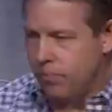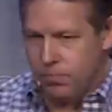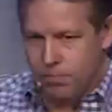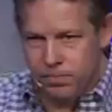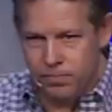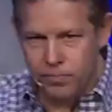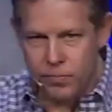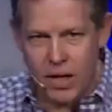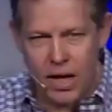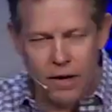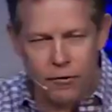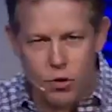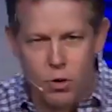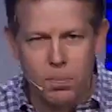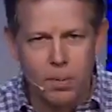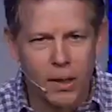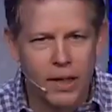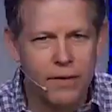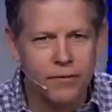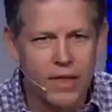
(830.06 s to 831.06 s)
and if you
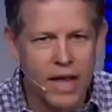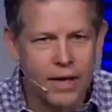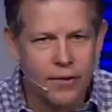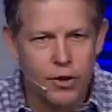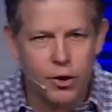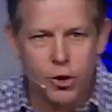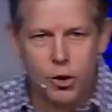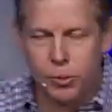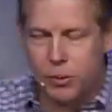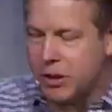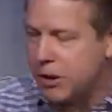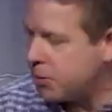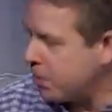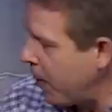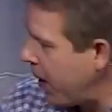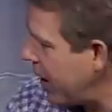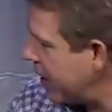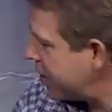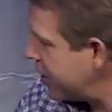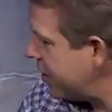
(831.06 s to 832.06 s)
believe that, then your
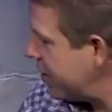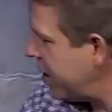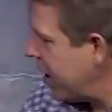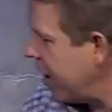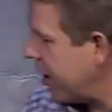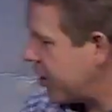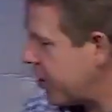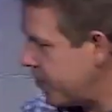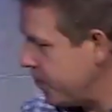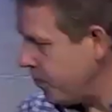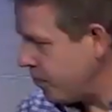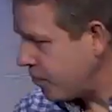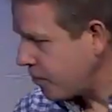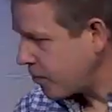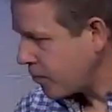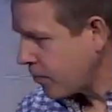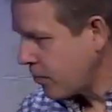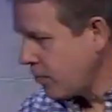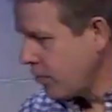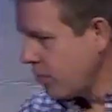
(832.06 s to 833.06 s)
response is this
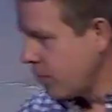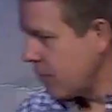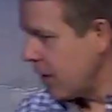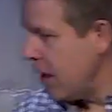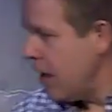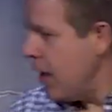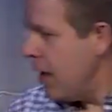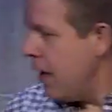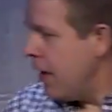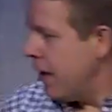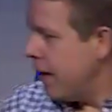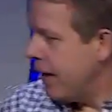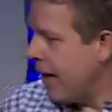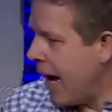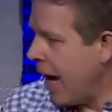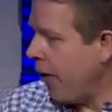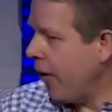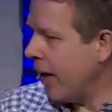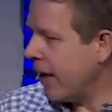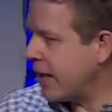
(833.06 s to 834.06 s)

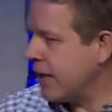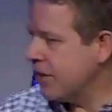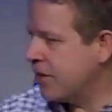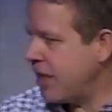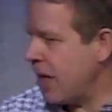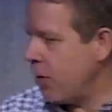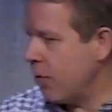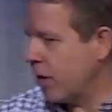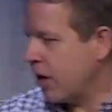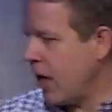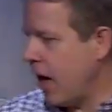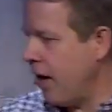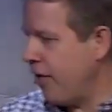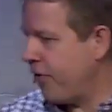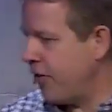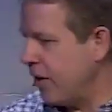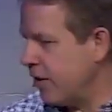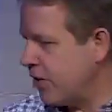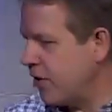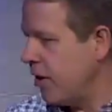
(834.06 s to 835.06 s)
Now I can say with
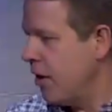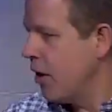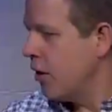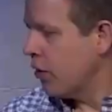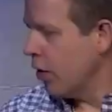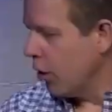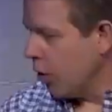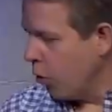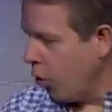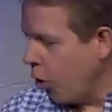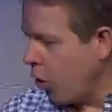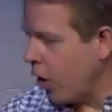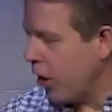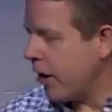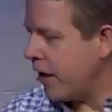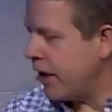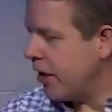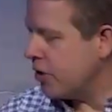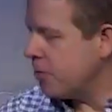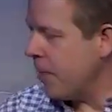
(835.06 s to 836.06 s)
confidence, The
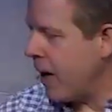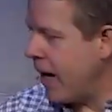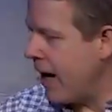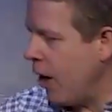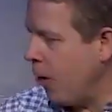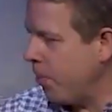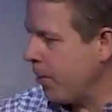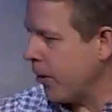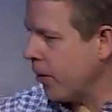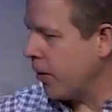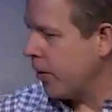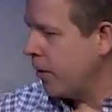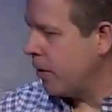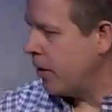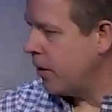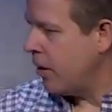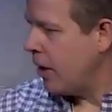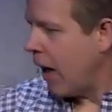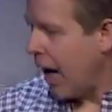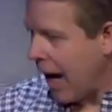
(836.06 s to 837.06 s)
Lord is my helper.
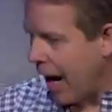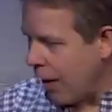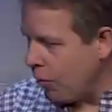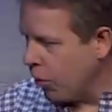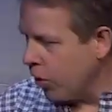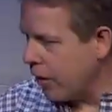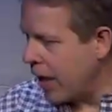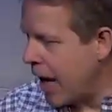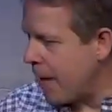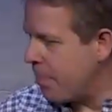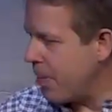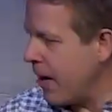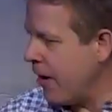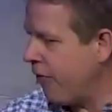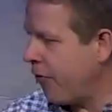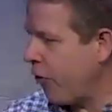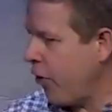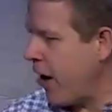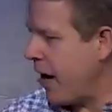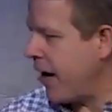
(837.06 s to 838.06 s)
I will not be
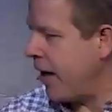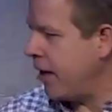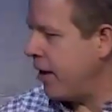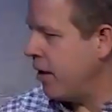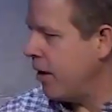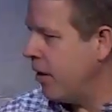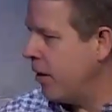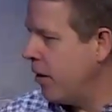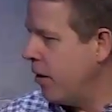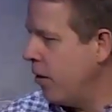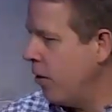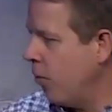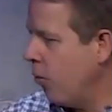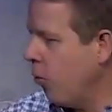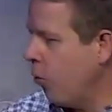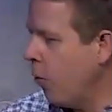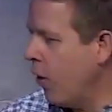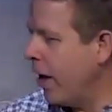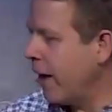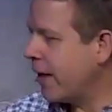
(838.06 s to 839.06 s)
afraid
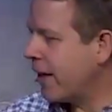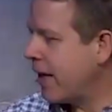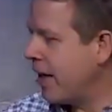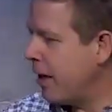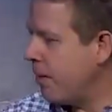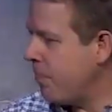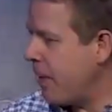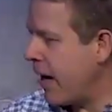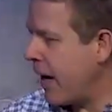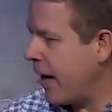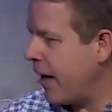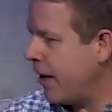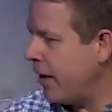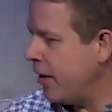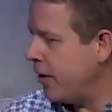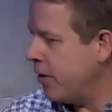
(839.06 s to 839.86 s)
what can man